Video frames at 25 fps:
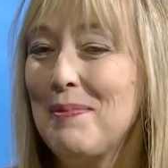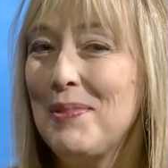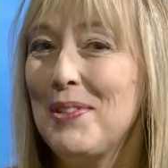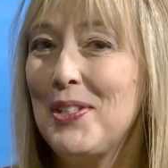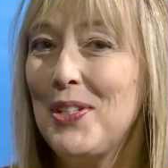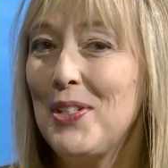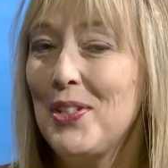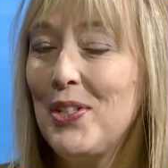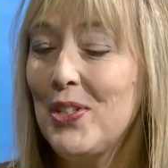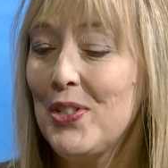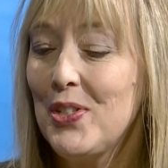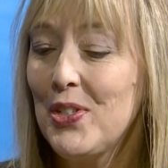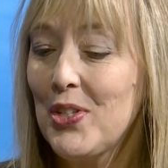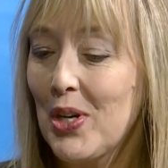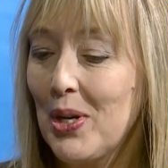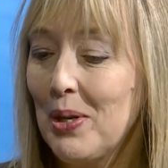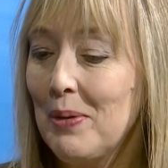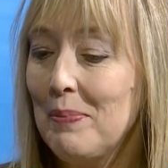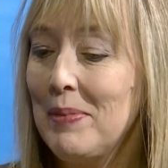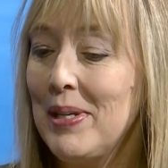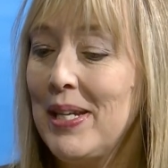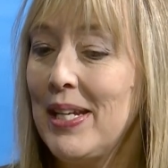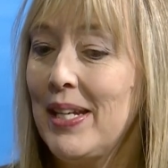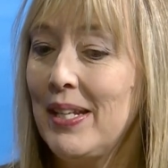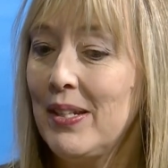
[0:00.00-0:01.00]
to
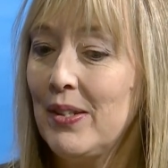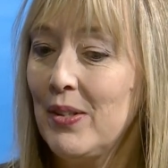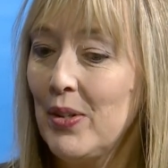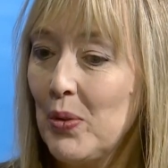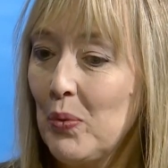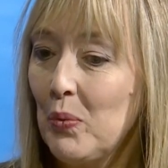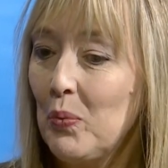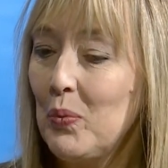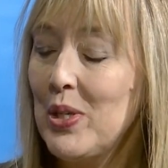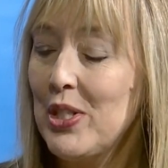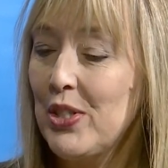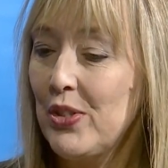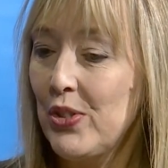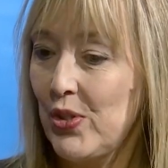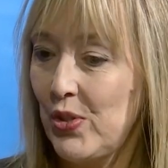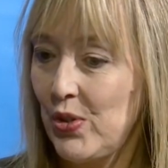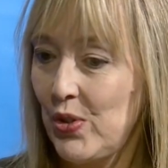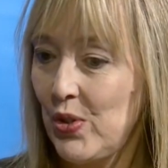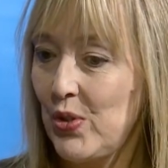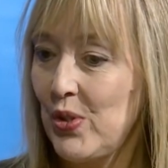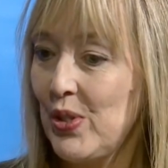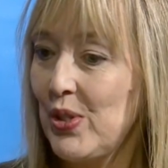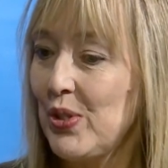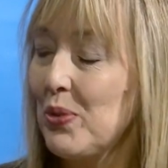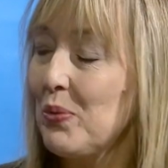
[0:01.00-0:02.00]
determine which
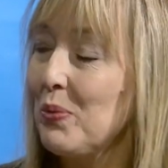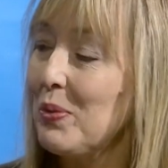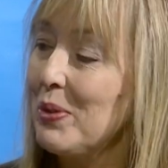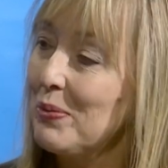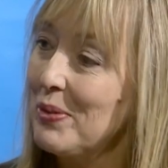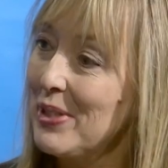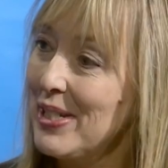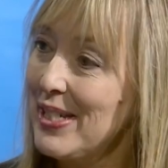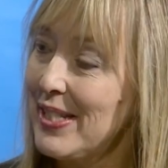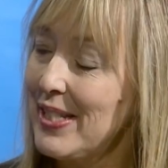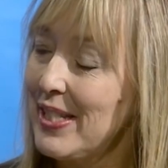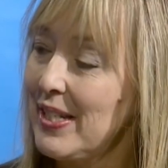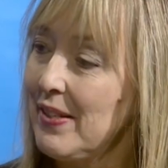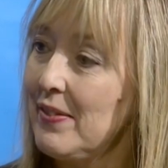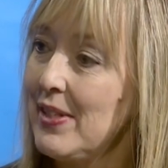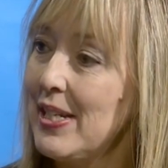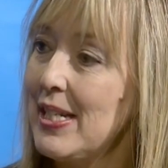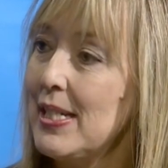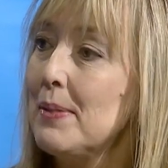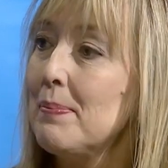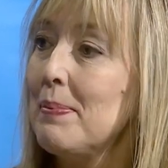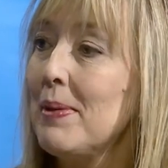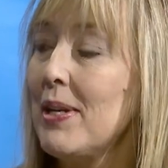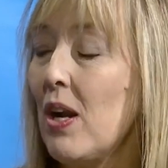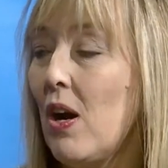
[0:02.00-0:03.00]
students would receive
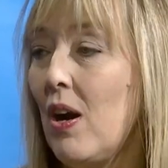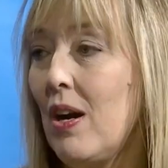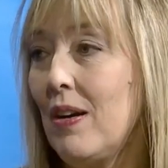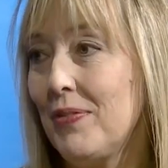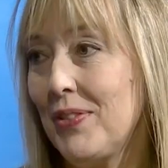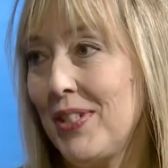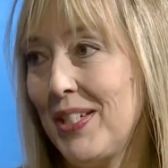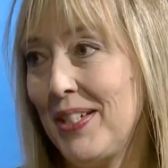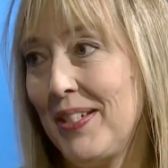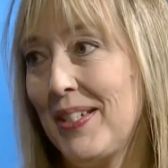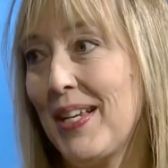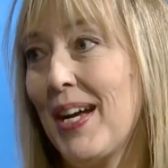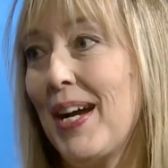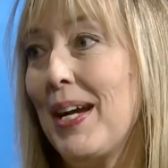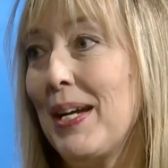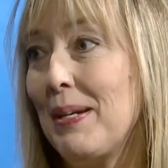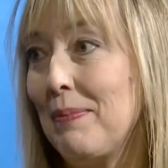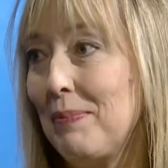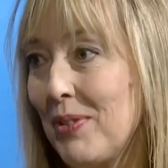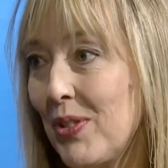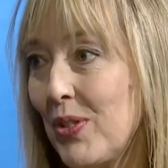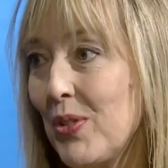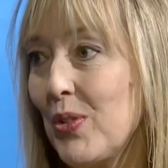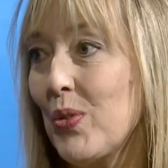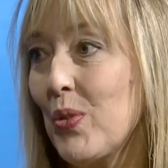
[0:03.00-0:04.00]
these. But
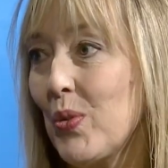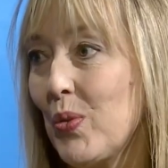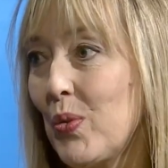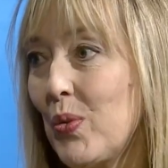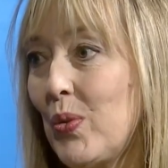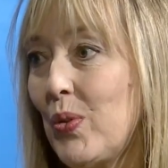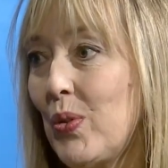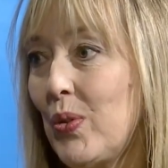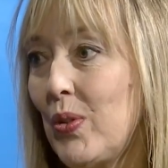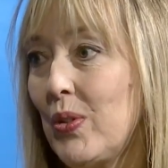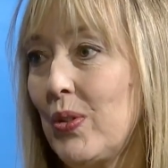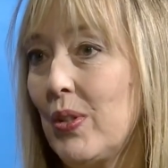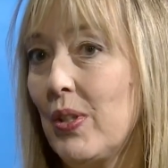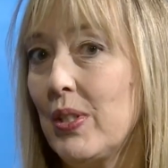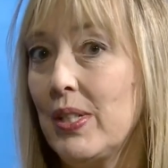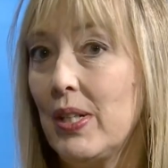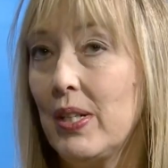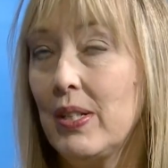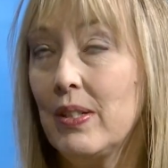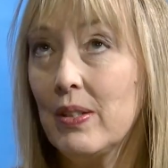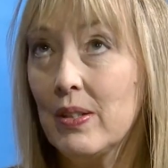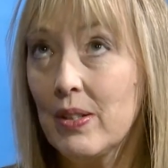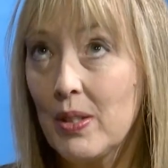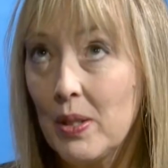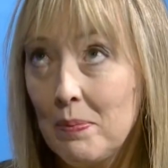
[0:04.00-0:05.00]
oftentimes the school
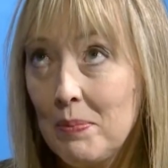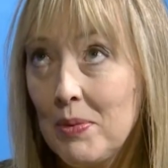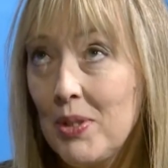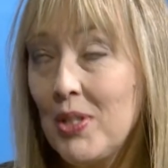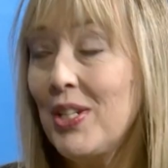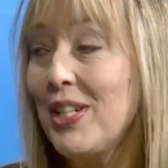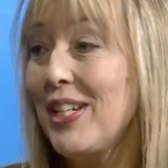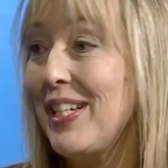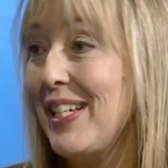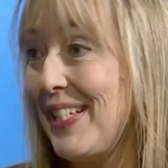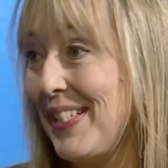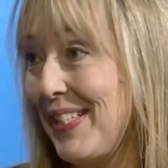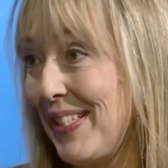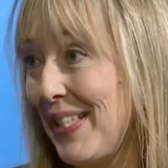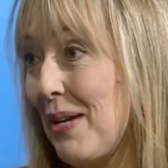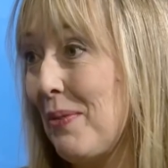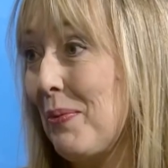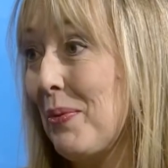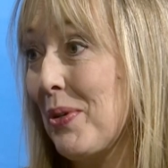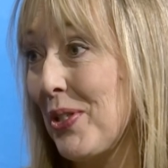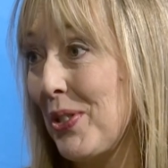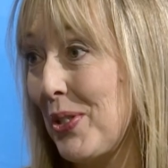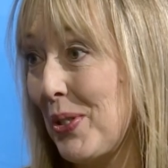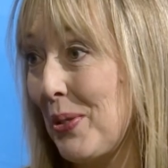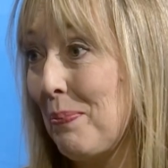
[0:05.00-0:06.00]
communities that
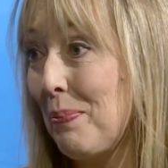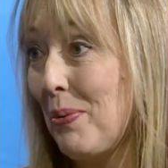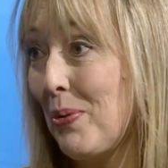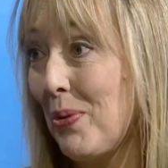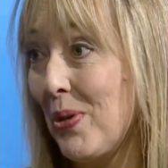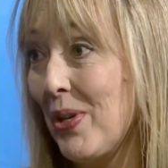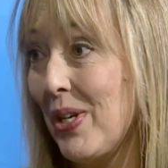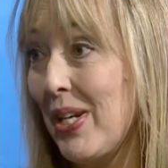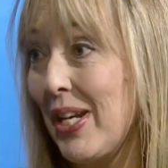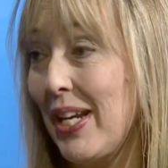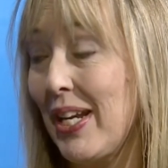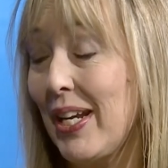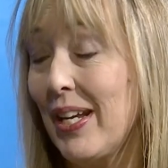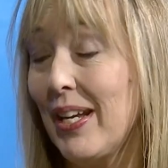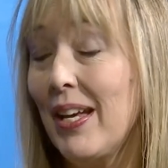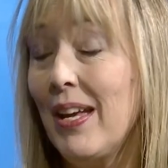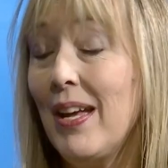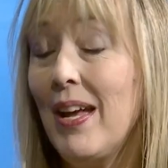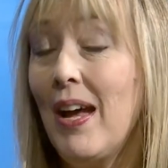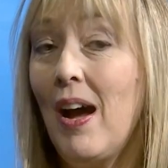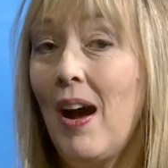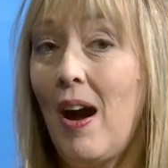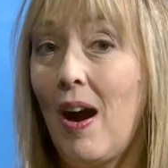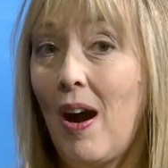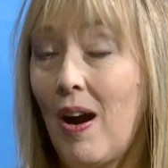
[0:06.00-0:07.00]
we're supporting
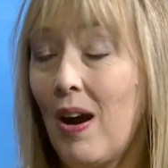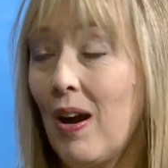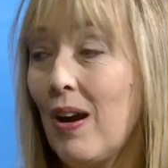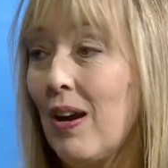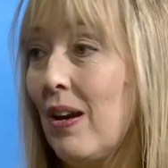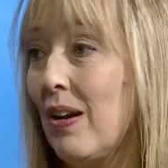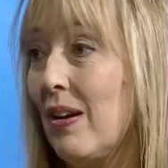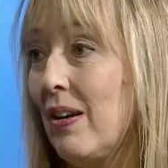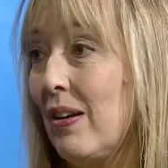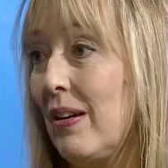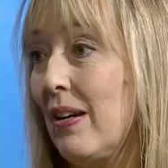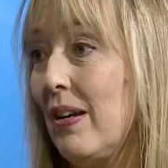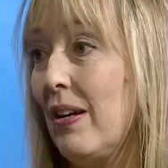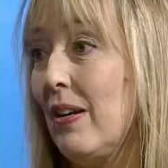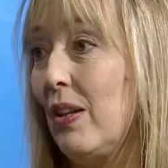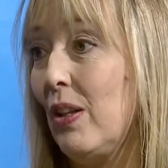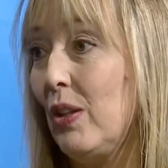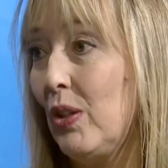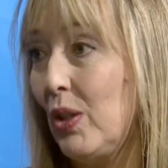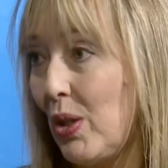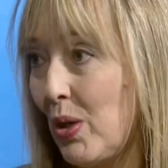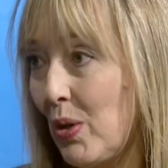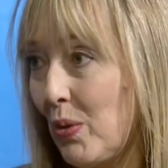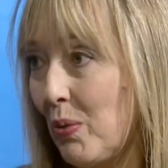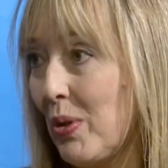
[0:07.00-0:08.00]
are
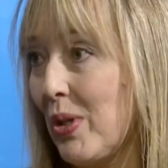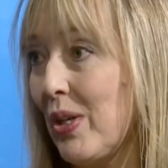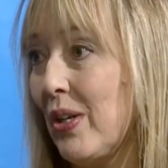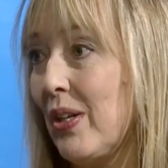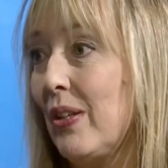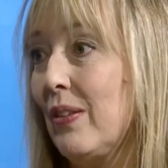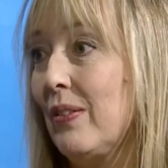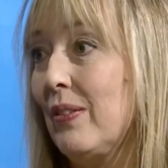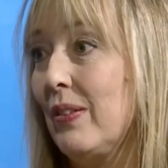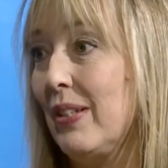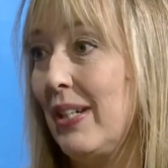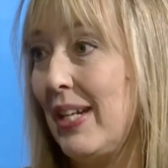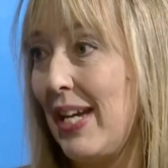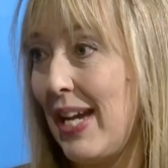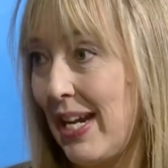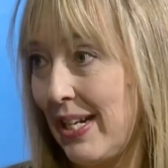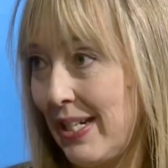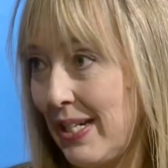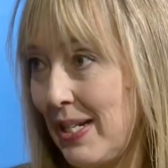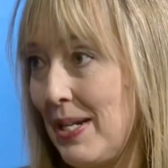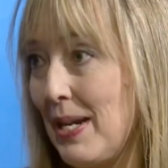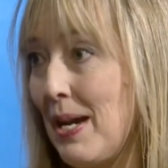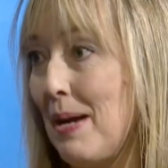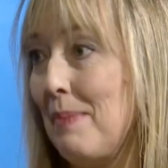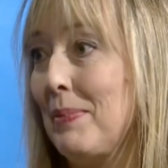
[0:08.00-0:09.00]
lower
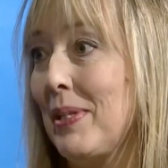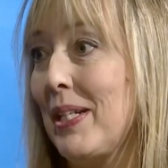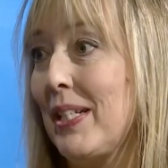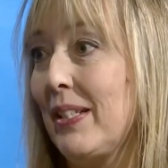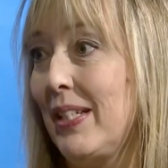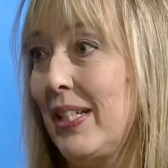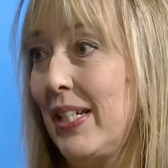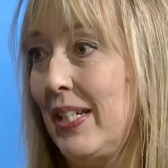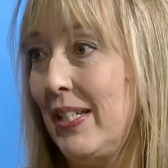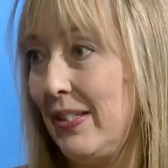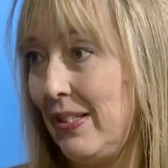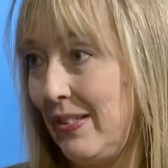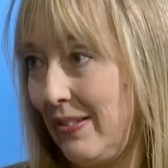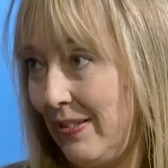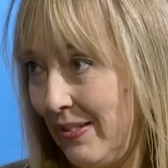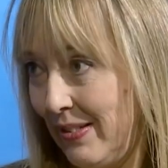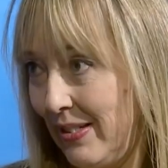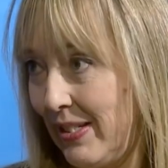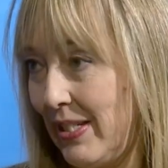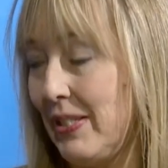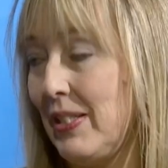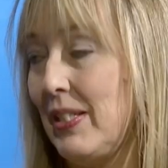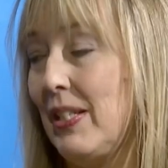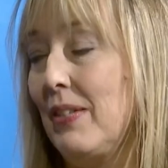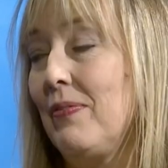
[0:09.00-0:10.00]
economically
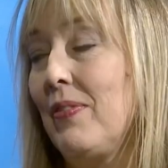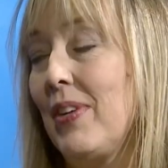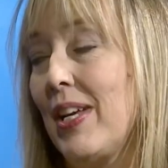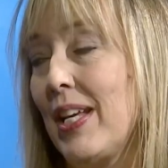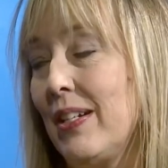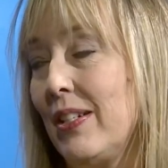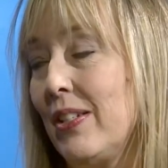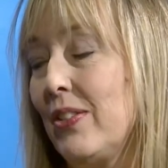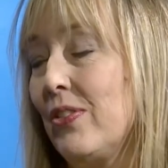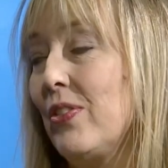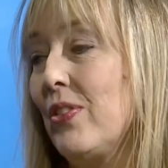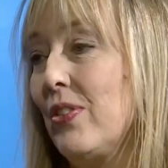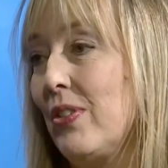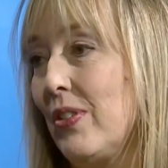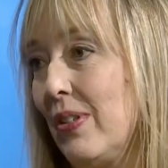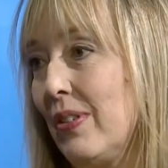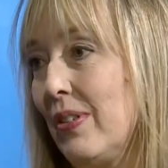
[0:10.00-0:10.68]
disadvantaged.